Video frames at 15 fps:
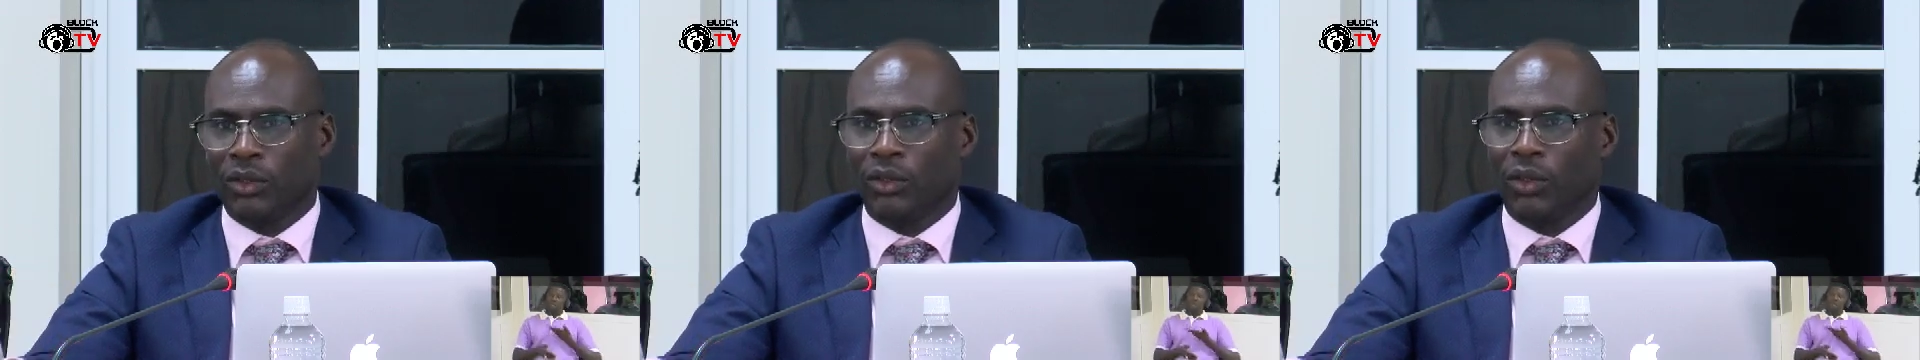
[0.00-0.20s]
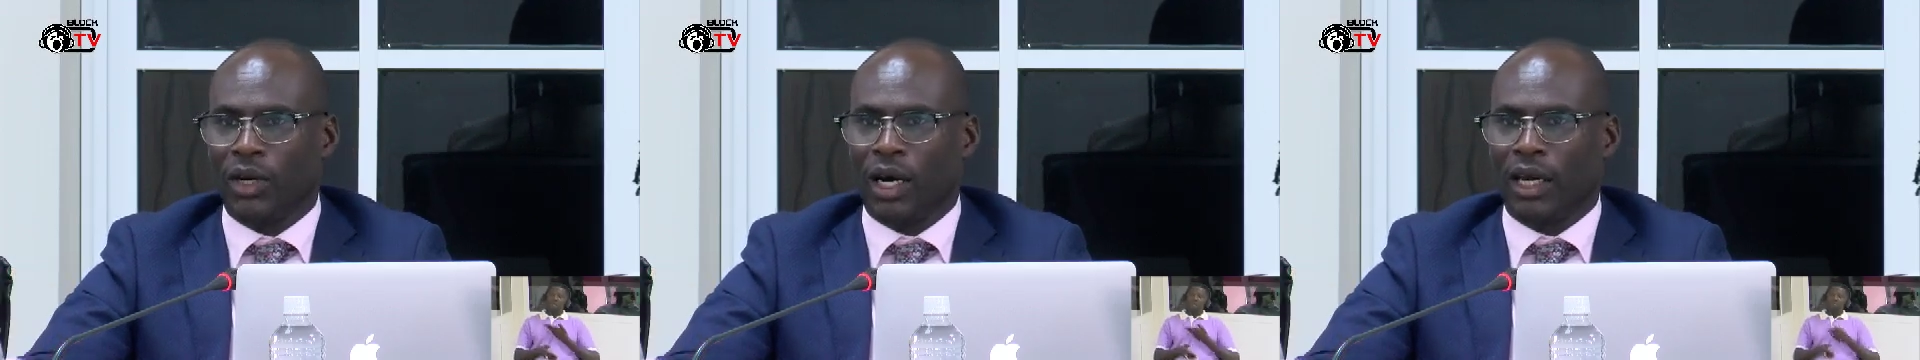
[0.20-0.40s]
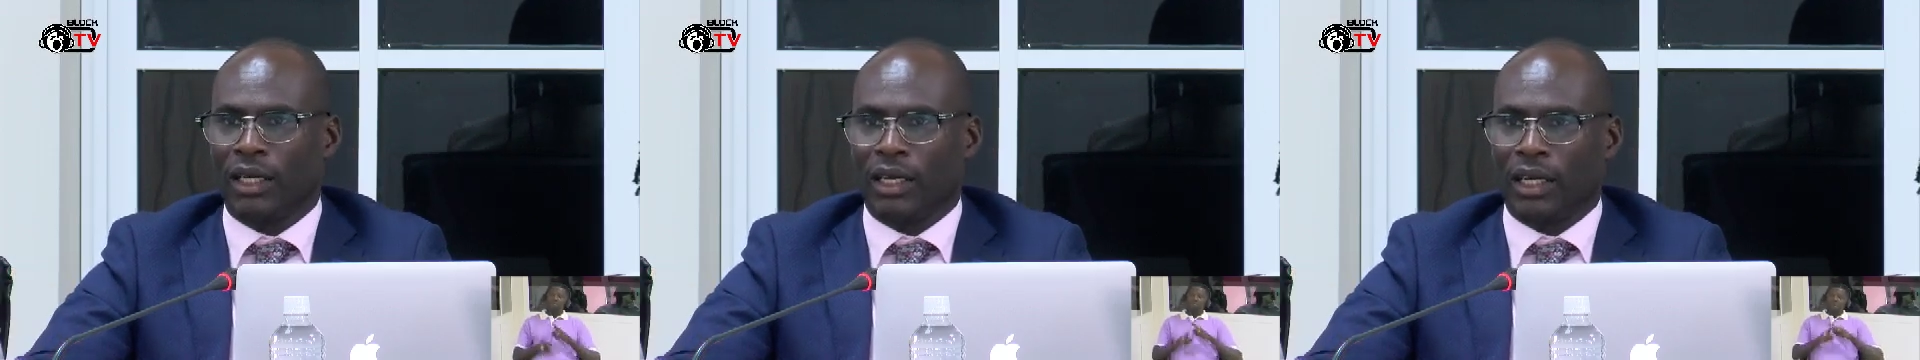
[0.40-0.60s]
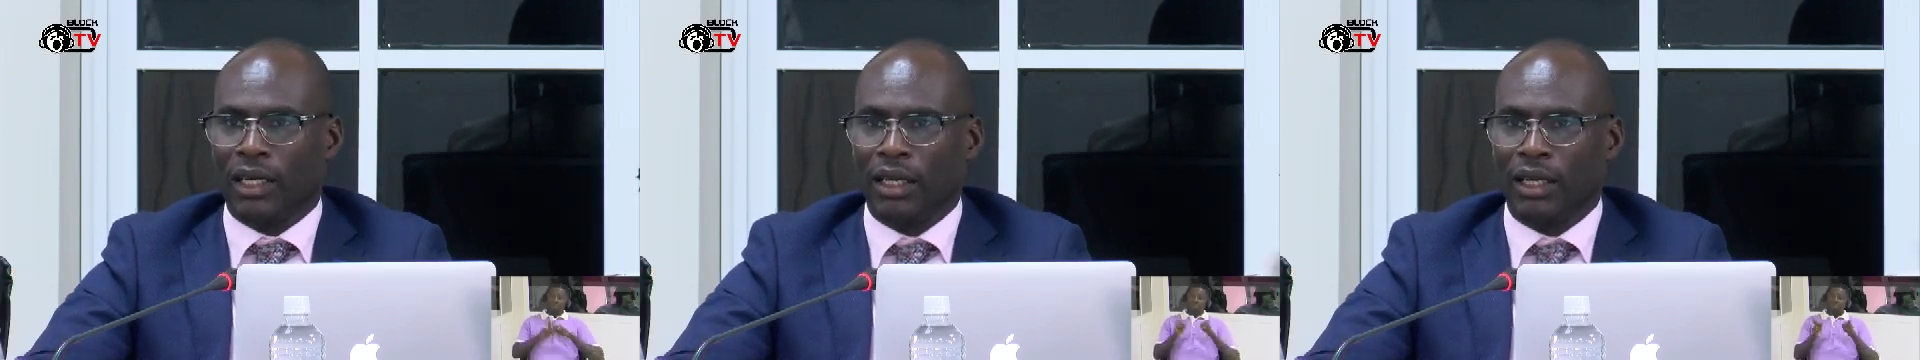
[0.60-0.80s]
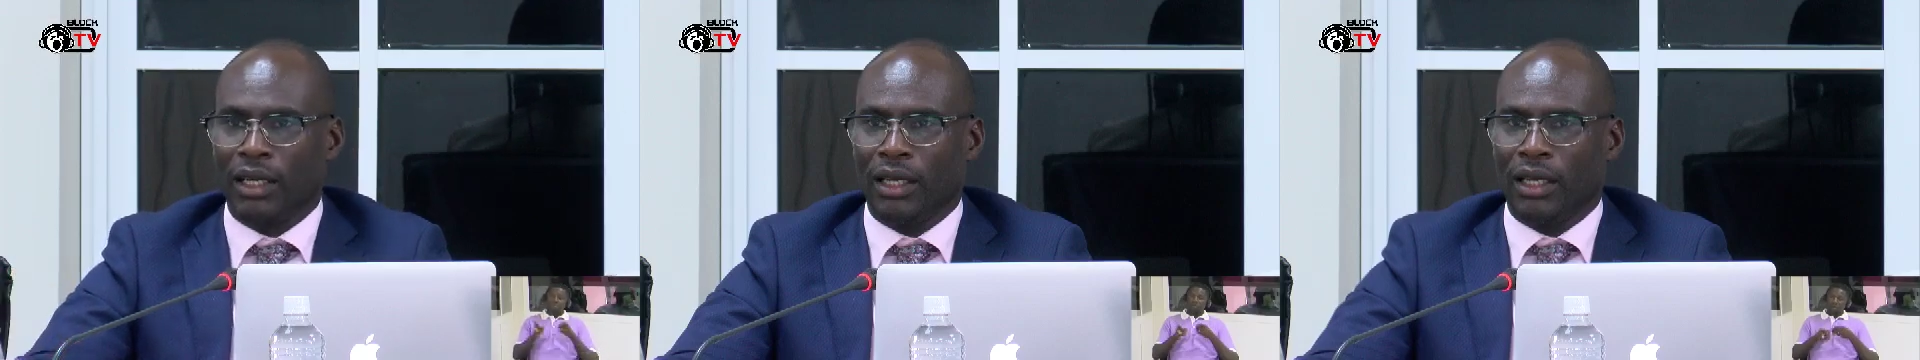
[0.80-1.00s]
also
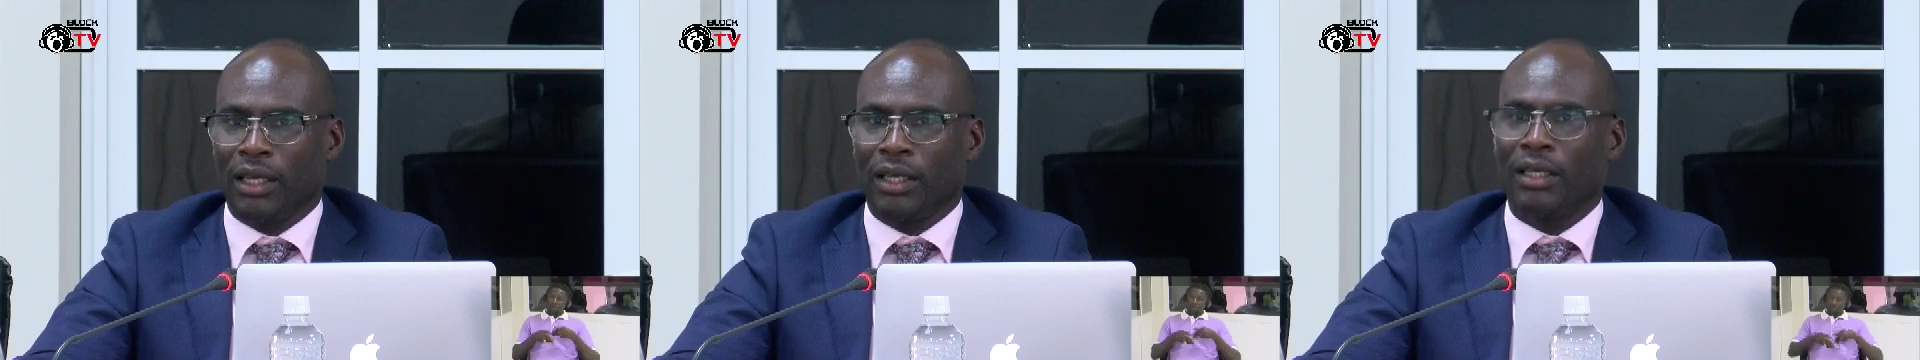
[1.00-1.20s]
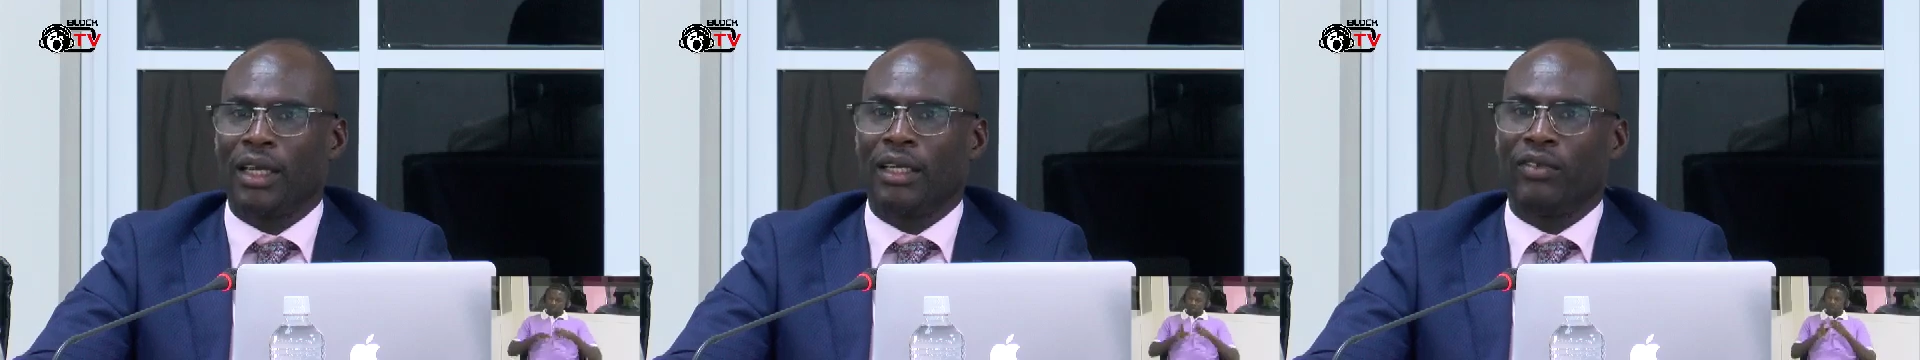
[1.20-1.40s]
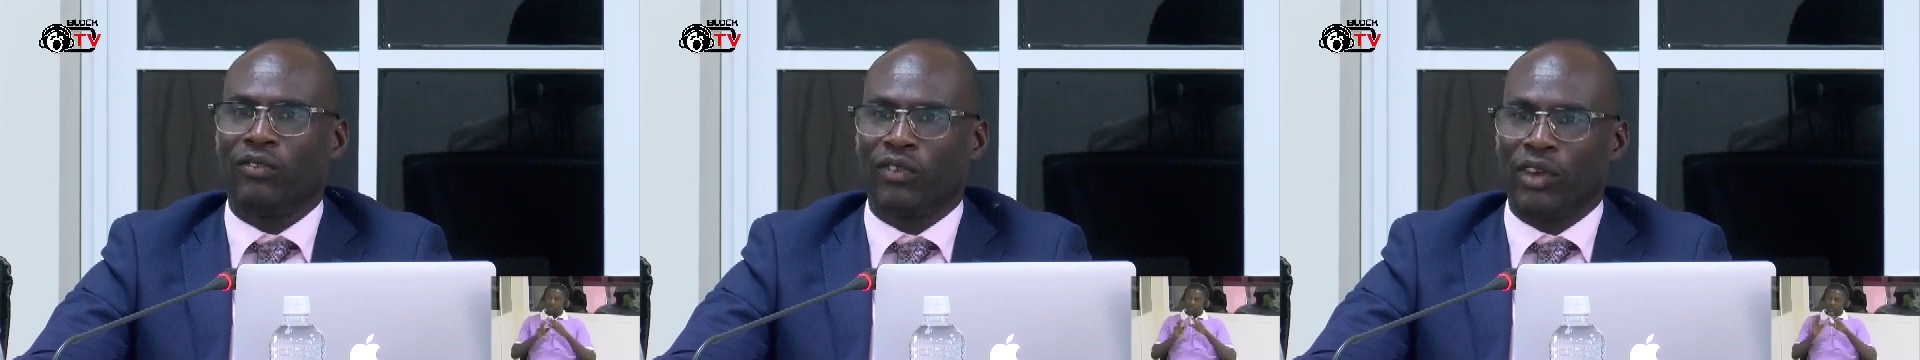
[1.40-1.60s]
agree that